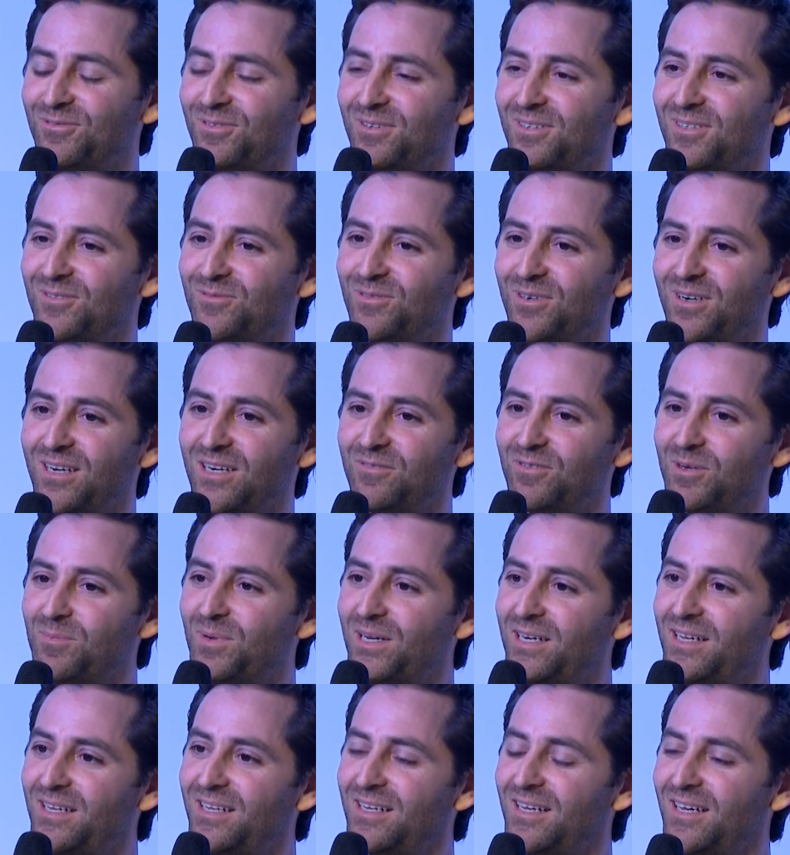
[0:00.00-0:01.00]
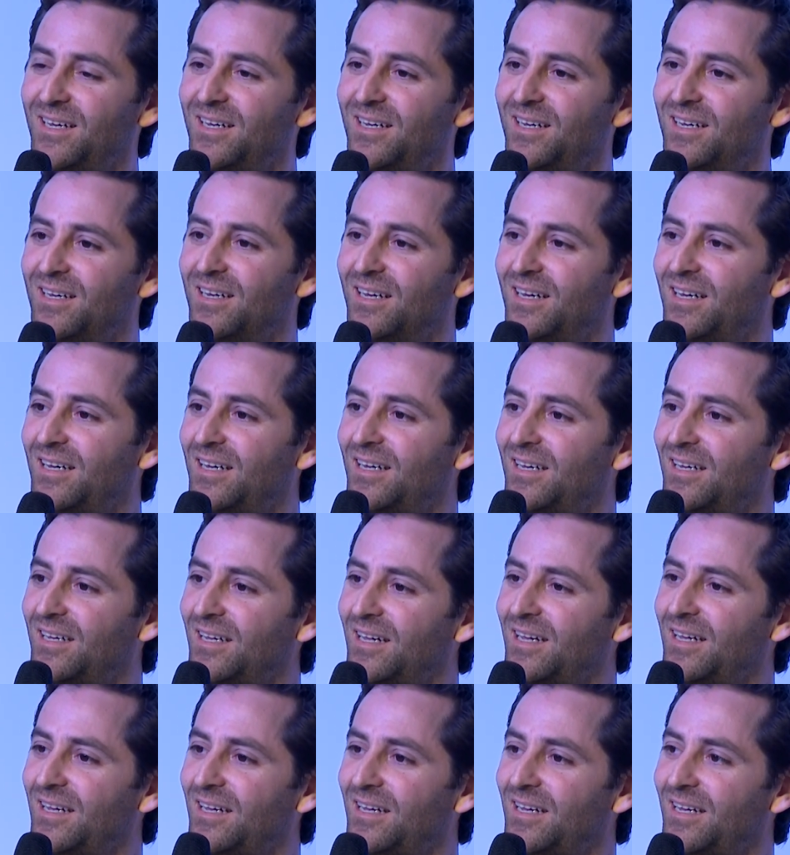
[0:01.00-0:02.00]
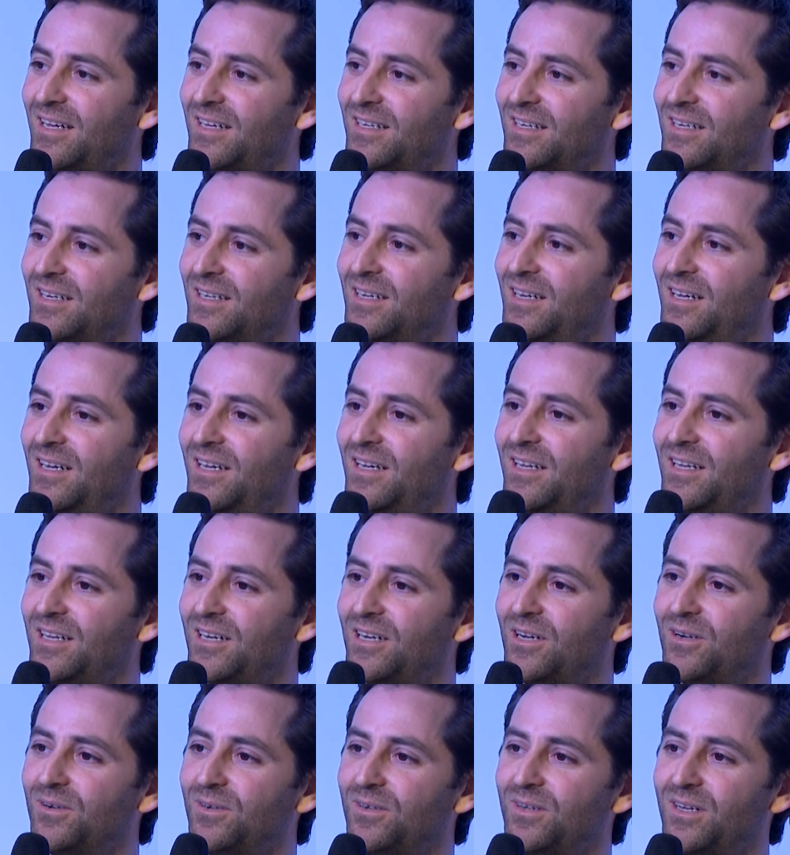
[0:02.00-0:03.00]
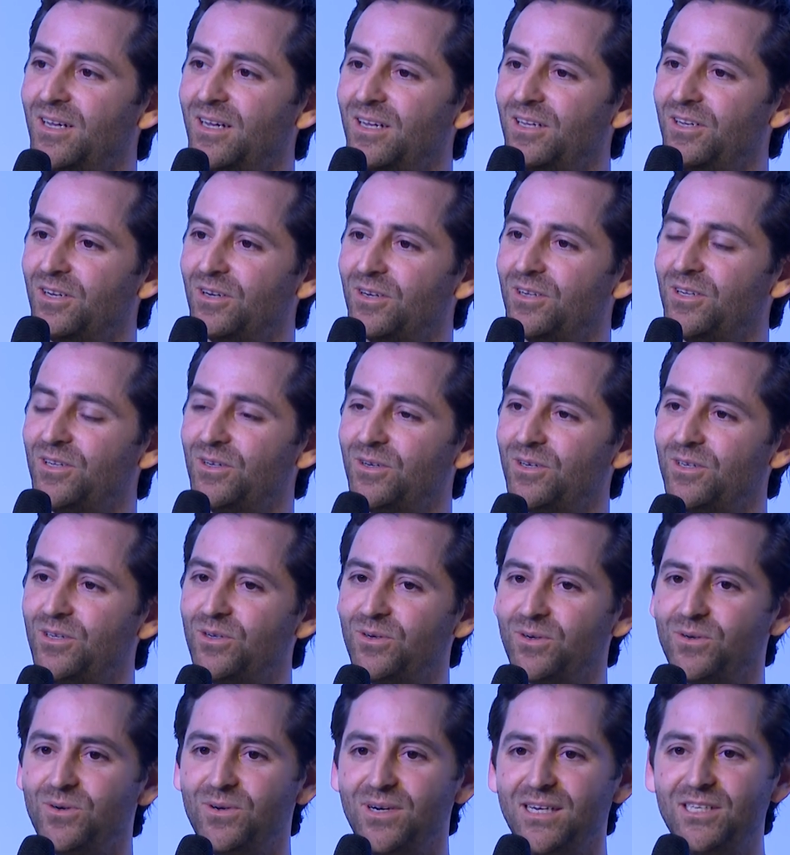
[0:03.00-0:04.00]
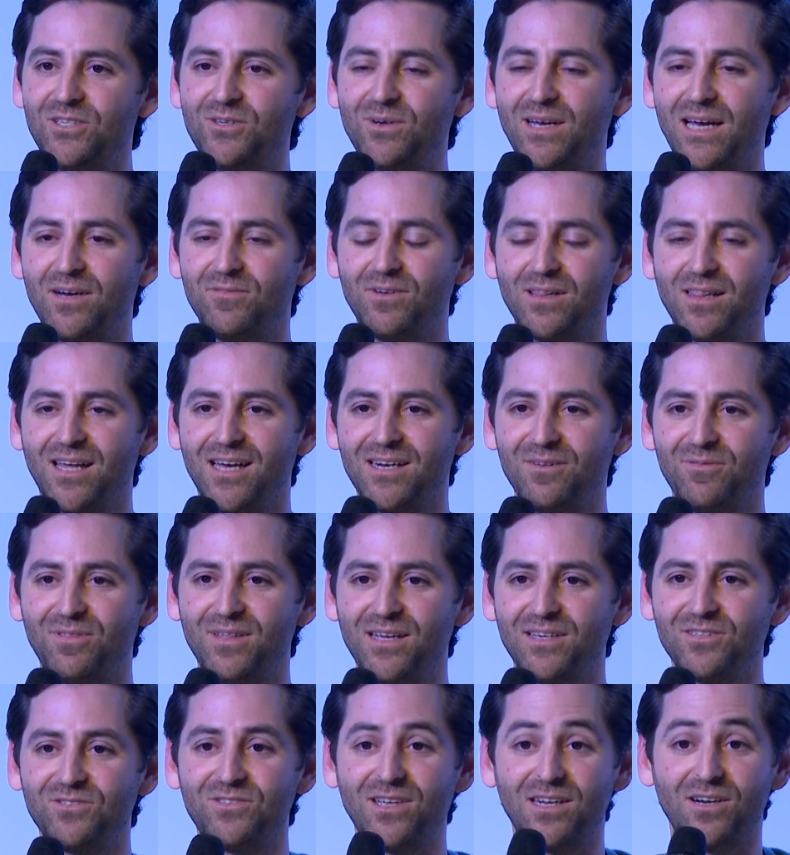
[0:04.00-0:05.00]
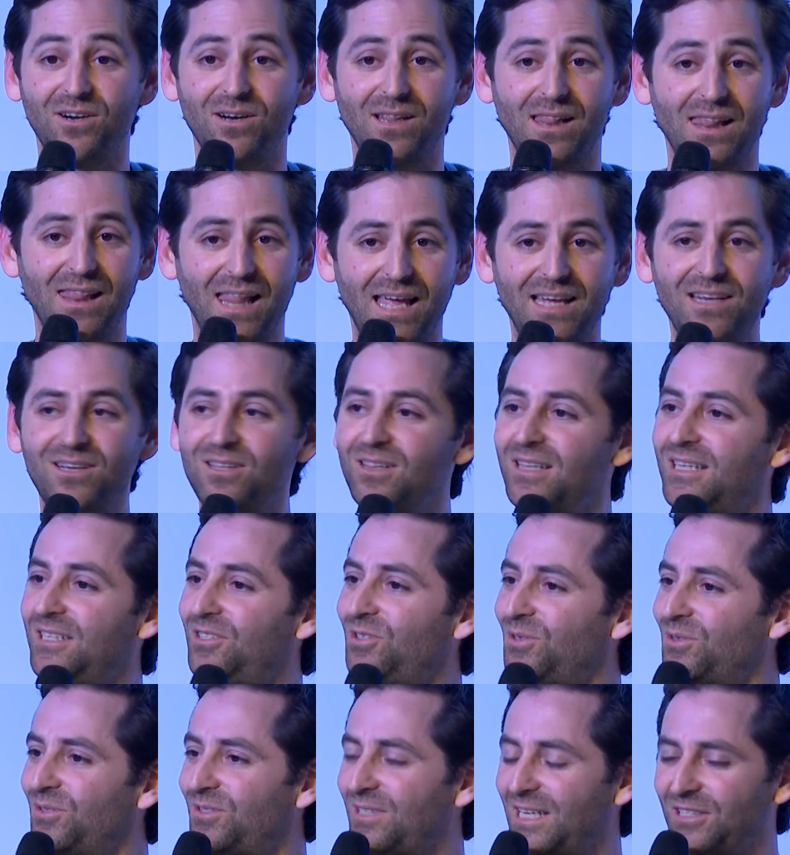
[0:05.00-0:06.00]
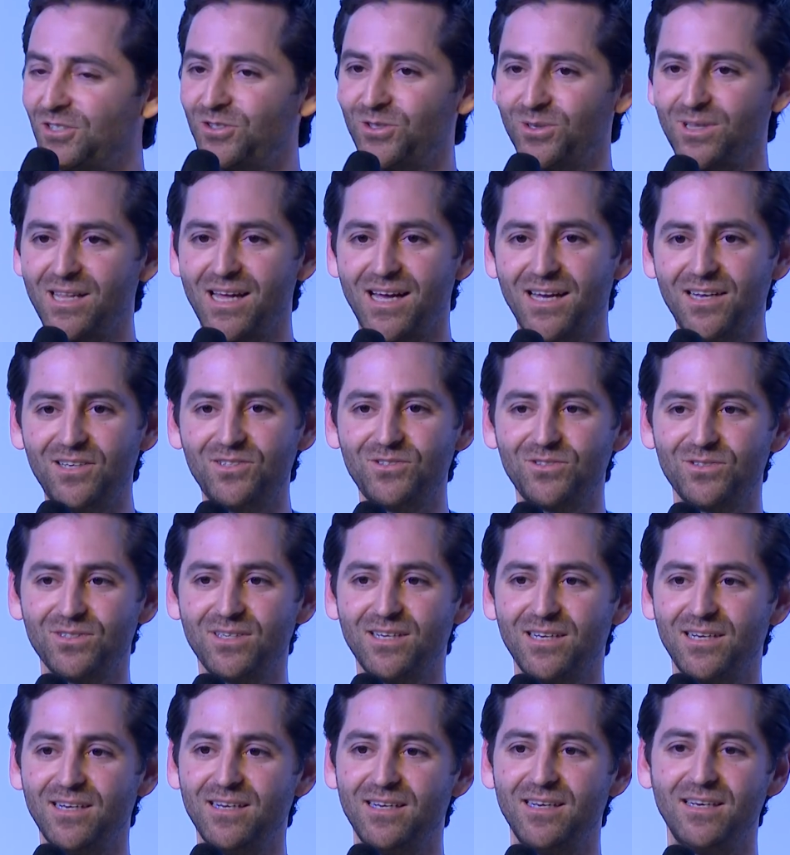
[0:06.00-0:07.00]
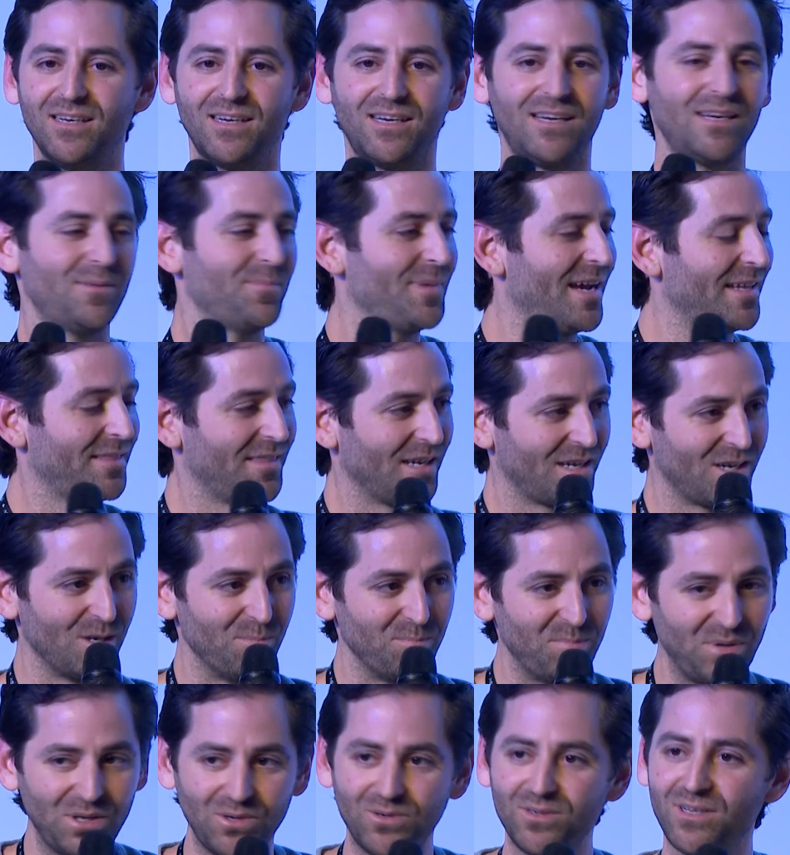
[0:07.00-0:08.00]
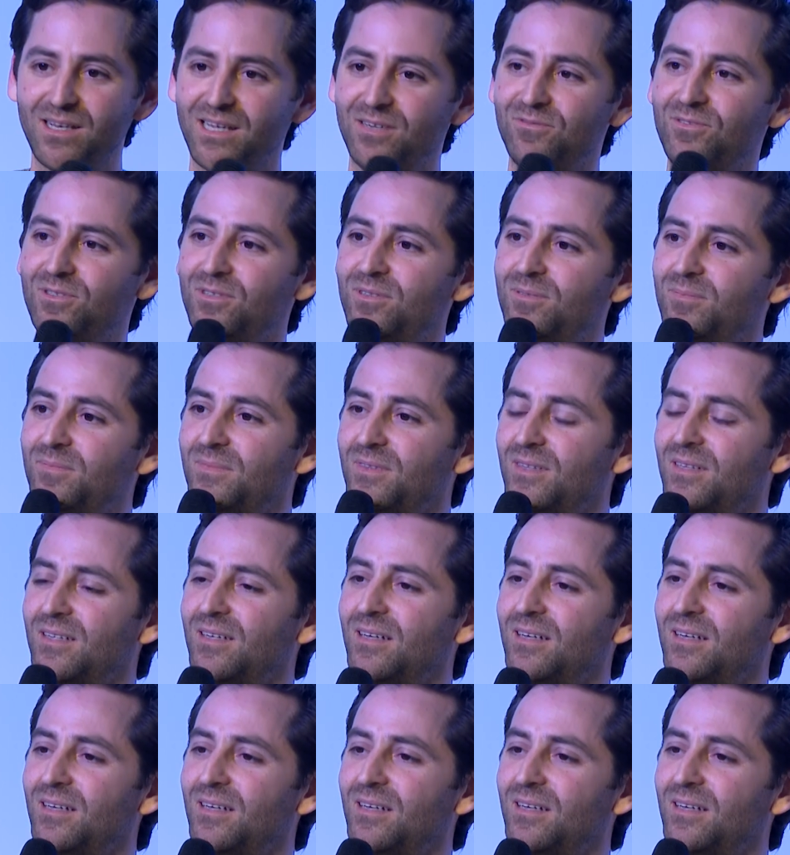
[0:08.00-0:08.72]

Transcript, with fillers: For everybody, and you know, you're going to have a lot of things that are likely to centralize at the compute level,